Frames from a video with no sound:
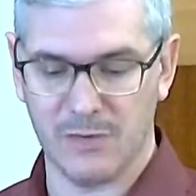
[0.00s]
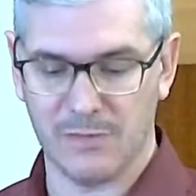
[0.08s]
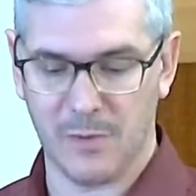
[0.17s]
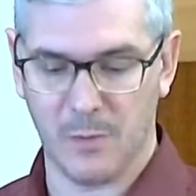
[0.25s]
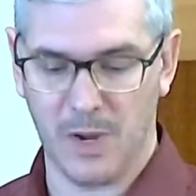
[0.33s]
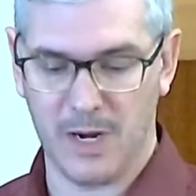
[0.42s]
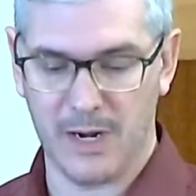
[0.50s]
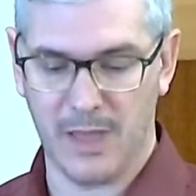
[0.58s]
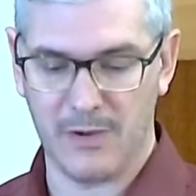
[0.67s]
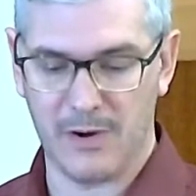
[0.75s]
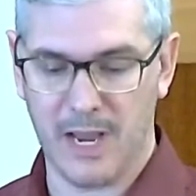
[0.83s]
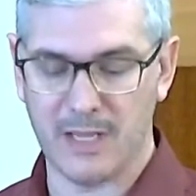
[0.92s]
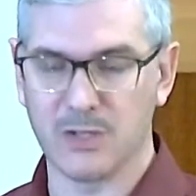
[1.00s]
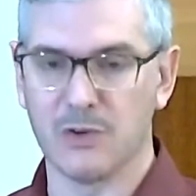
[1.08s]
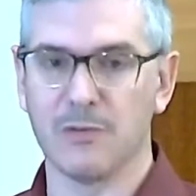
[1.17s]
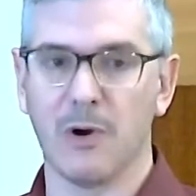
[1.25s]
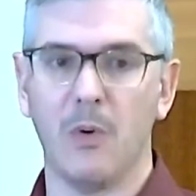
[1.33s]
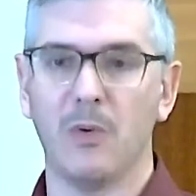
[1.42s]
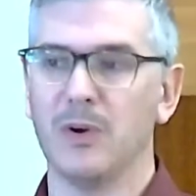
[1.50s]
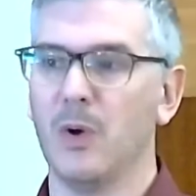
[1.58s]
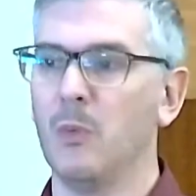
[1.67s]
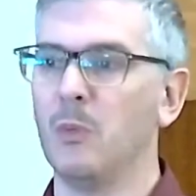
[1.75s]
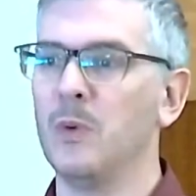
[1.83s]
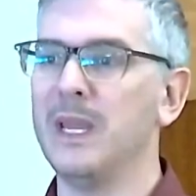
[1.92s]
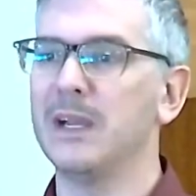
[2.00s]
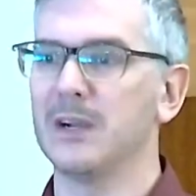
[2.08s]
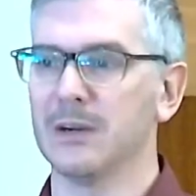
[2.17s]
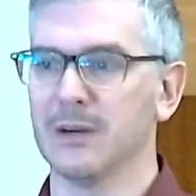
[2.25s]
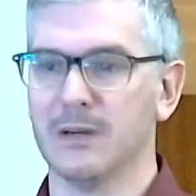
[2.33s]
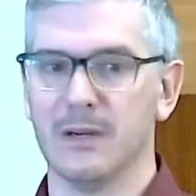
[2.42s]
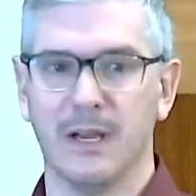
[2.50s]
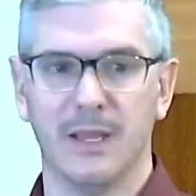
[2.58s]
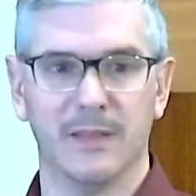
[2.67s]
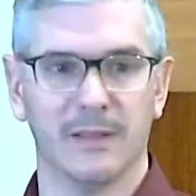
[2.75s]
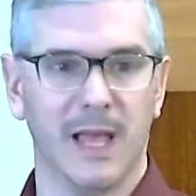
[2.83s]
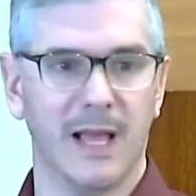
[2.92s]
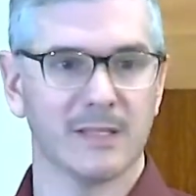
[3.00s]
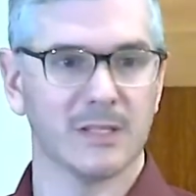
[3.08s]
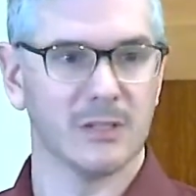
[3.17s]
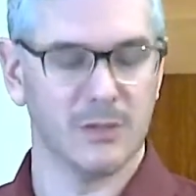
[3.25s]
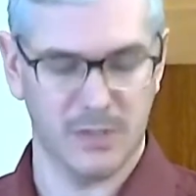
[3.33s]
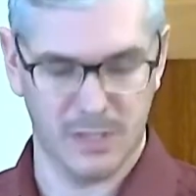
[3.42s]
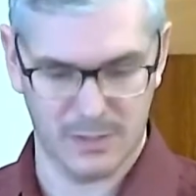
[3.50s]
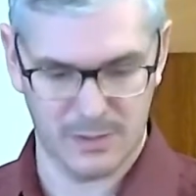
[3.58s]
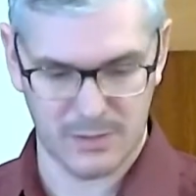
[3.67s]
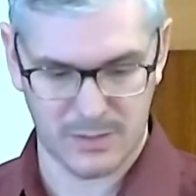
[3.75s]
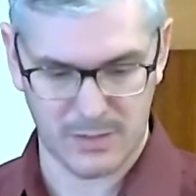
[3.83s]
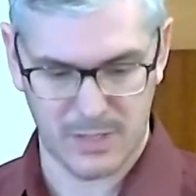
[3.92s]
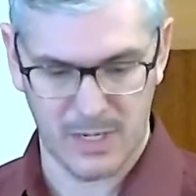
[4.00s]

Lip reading: for one another has grown weaker in the last 2 years.